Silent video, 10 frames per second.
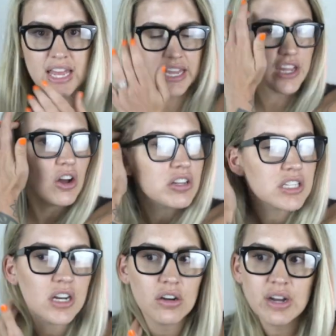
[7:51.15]
he
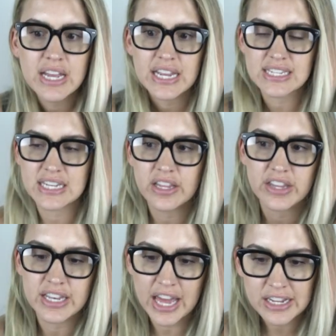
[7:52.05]
also isn't in
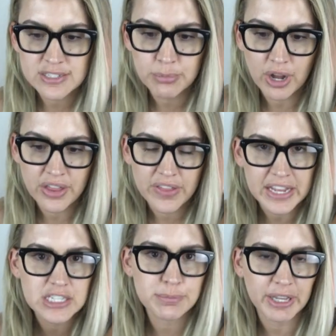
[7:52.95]
the next breath
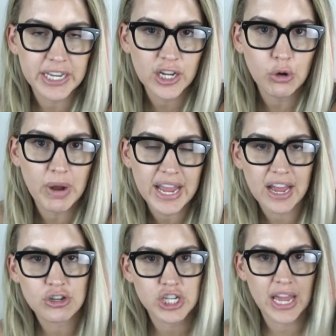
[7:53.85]
explaining away
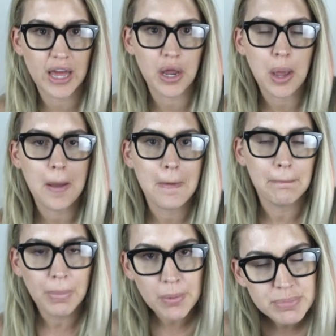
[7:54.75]
how she had
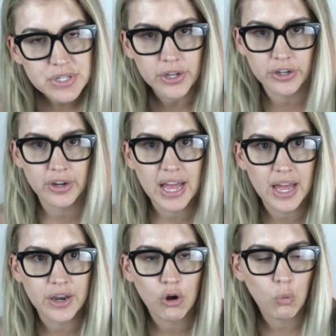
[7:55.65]
bumps on her
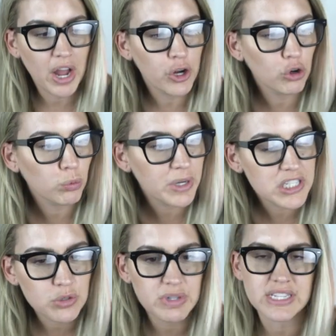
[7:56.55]
head, why her
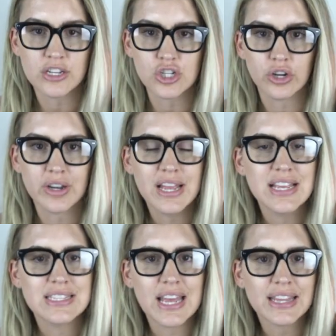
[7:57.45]
wrist was injured,
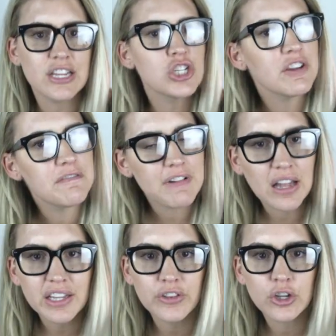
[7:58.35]
saying that she
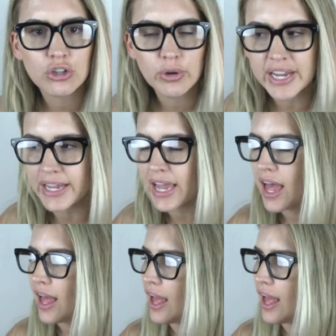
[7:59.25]
fell in the creek.